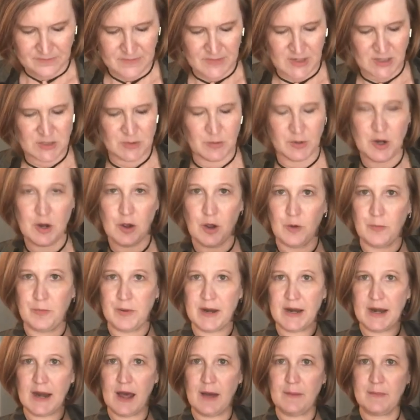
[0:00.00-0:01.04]
So when you open
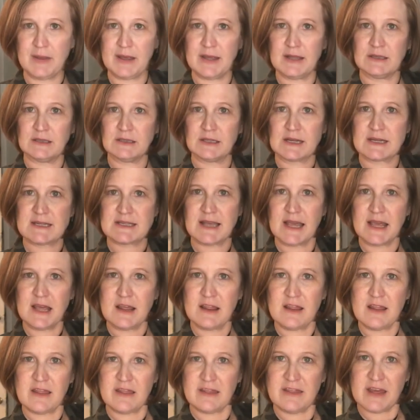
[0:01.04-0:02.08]
it up, it looks like
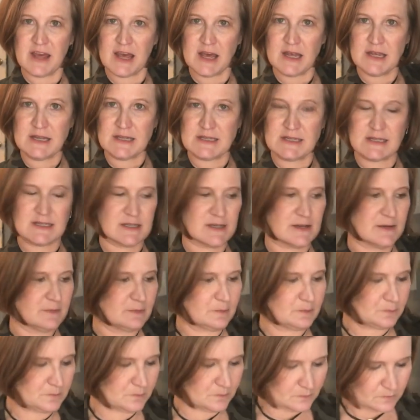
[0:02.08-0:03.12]
this.
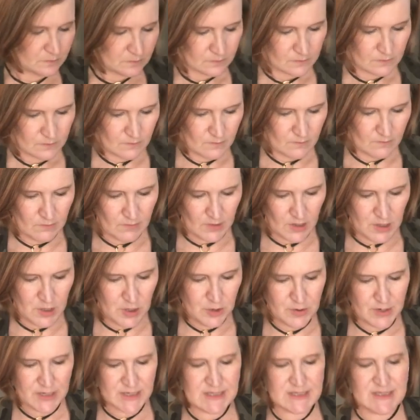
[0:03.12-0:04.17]
And you
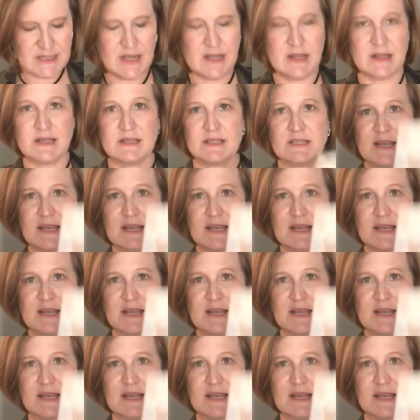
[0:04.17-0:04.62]
can see this